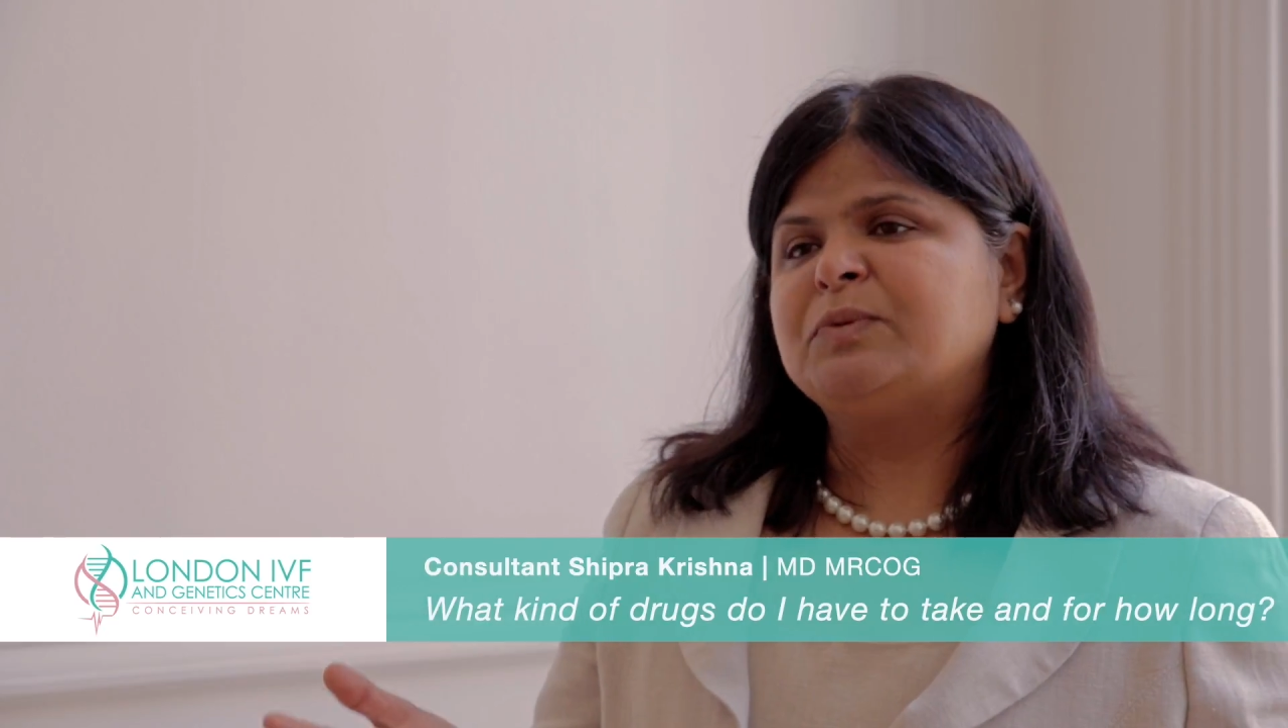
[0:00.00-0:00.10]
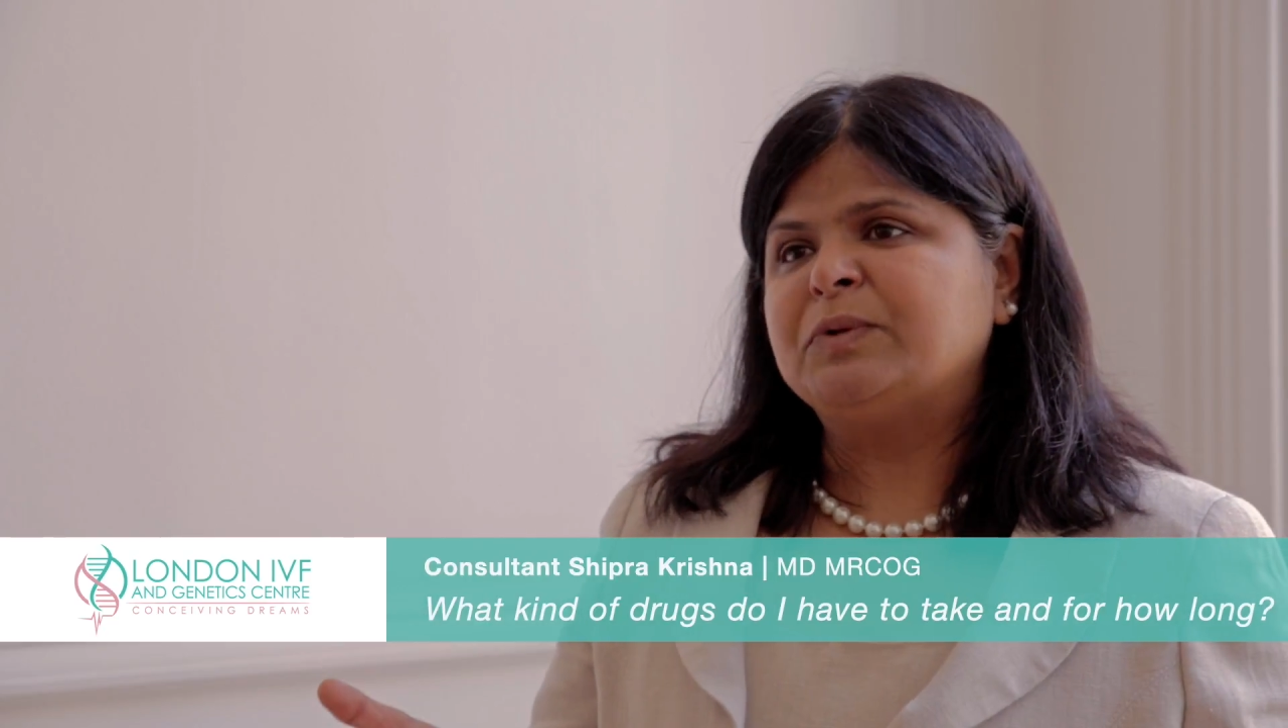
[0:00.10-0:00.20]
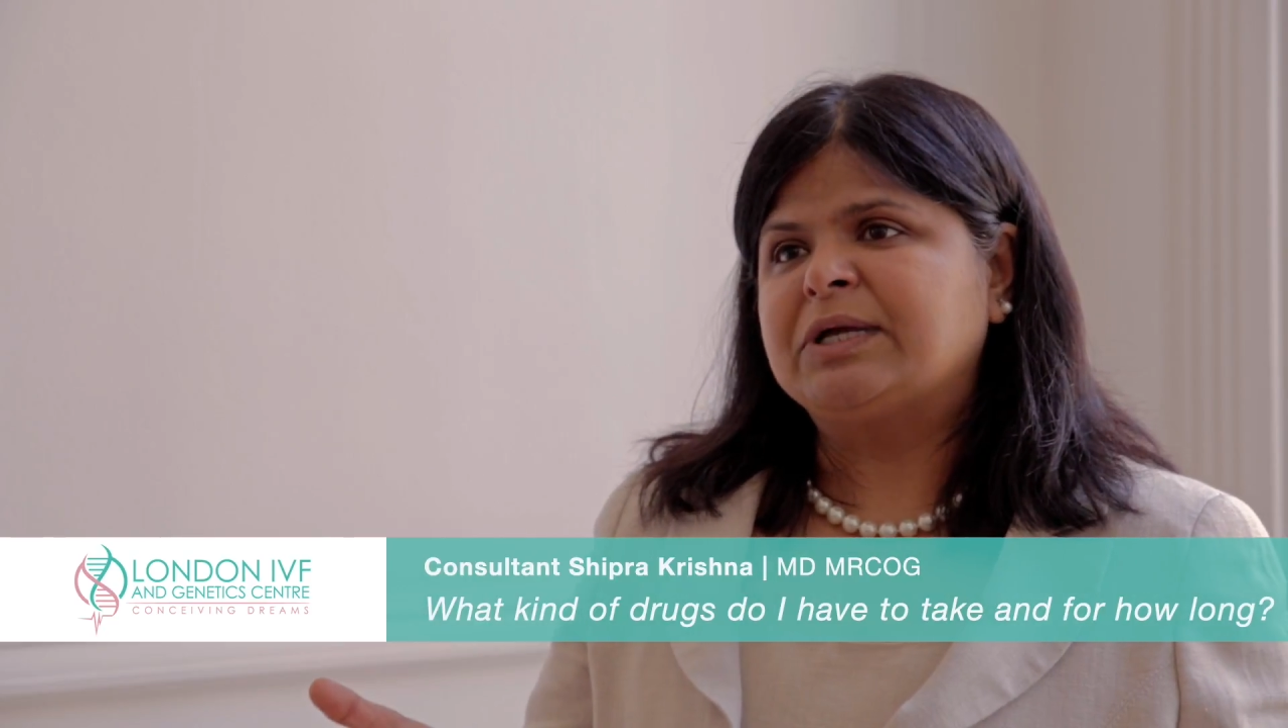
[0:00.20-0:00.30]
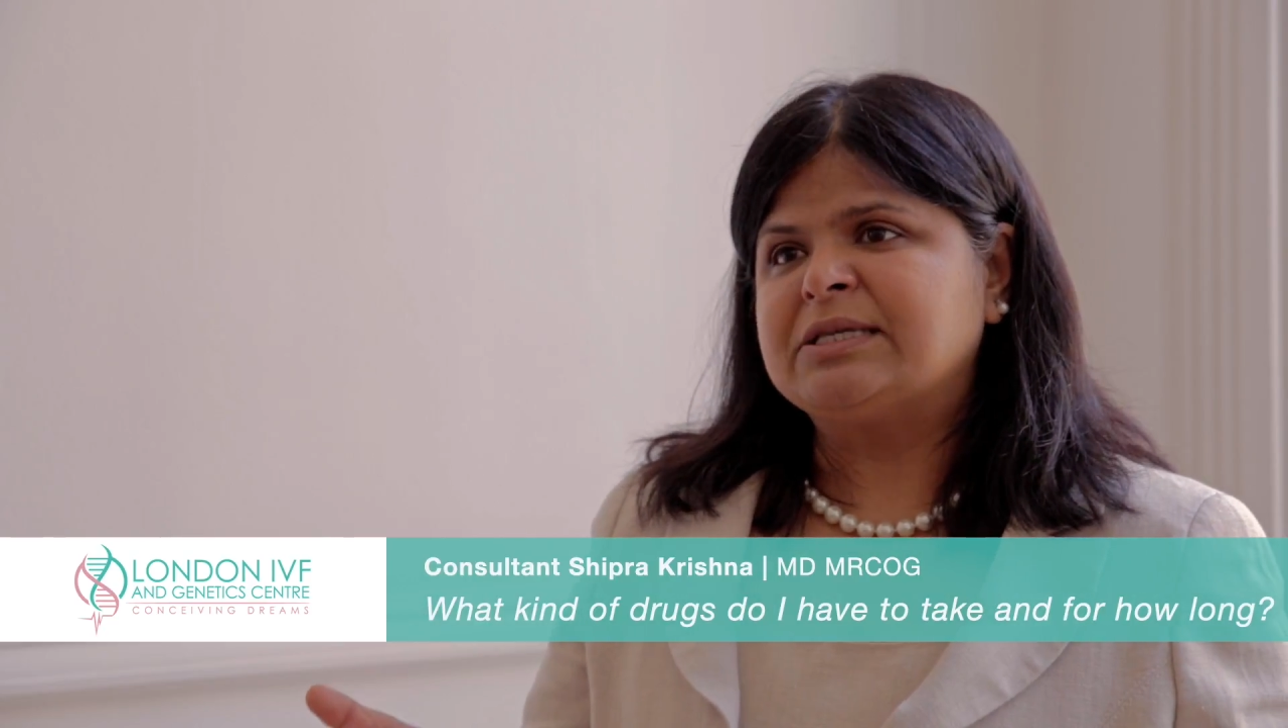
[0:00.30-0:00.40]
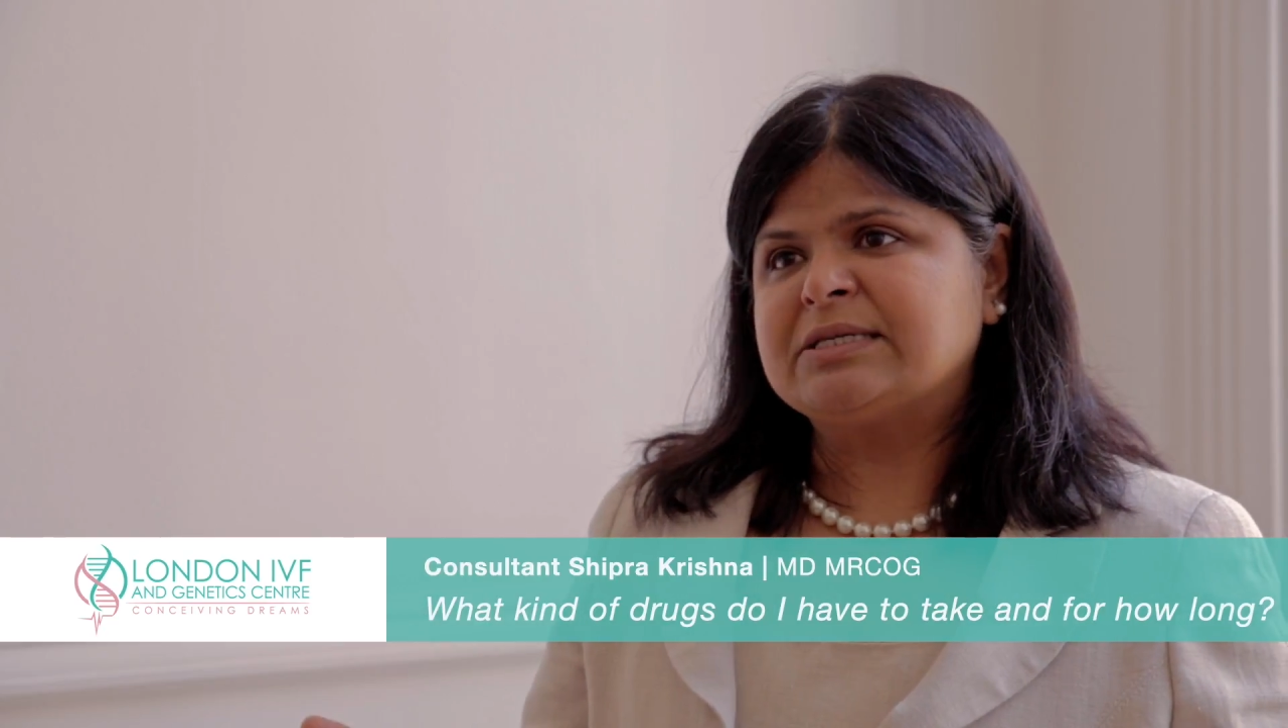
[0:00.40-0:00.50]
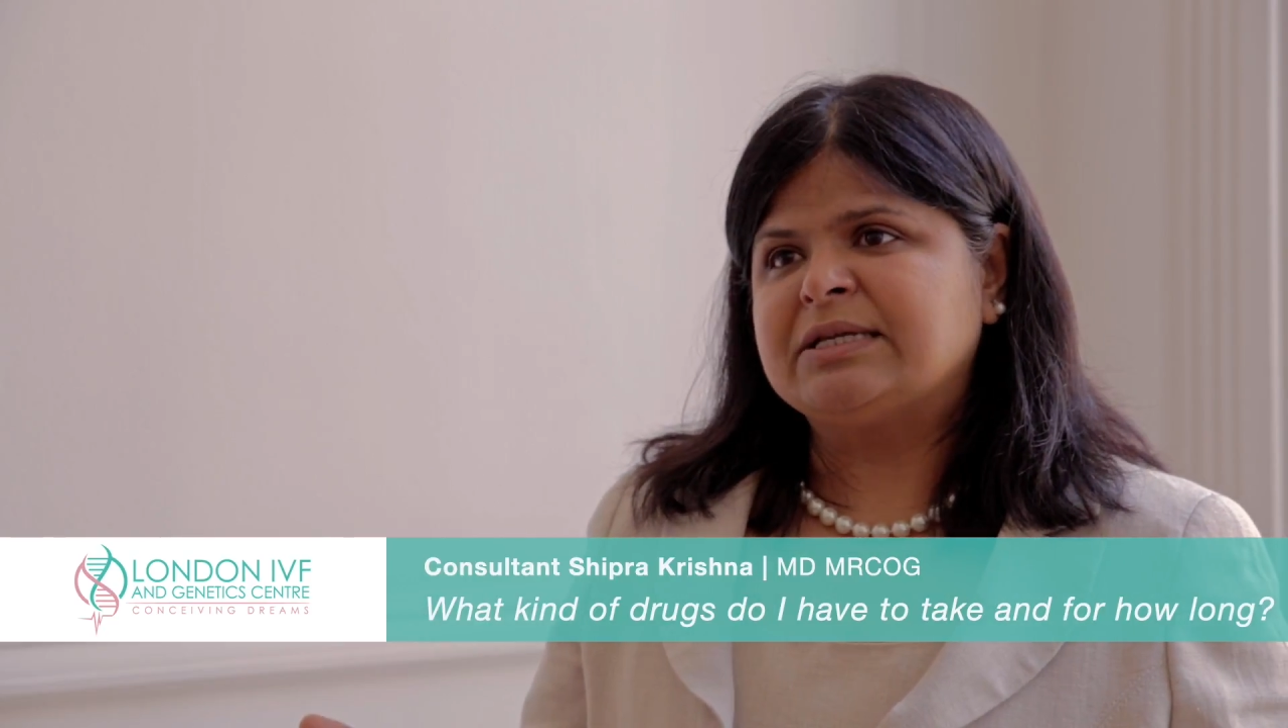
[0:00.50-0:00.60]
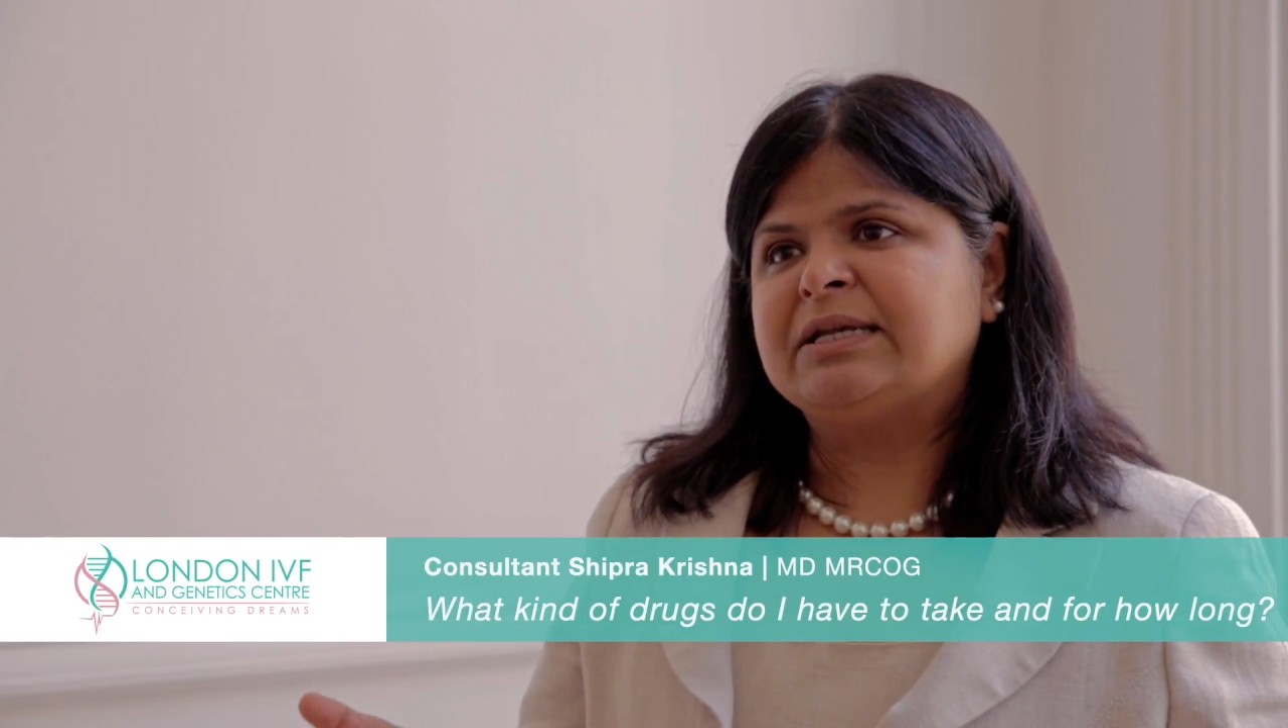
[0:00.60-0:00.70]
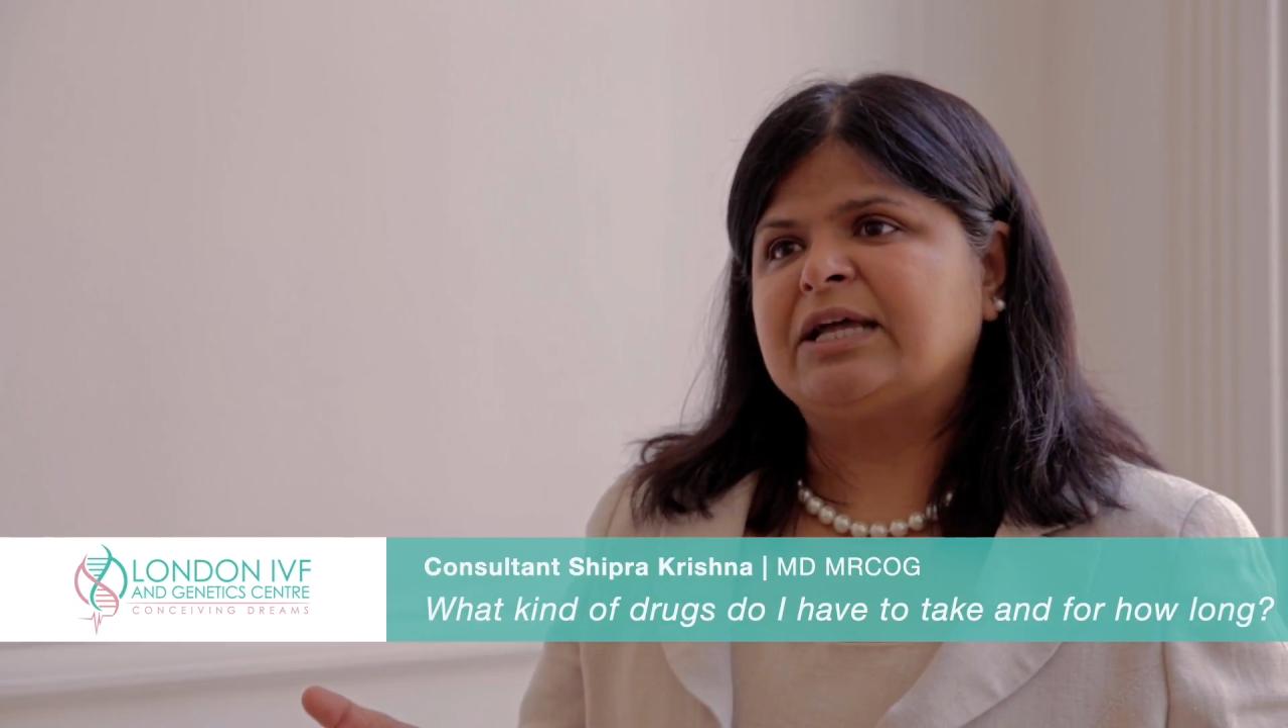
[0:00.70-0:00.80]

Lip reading: we will consider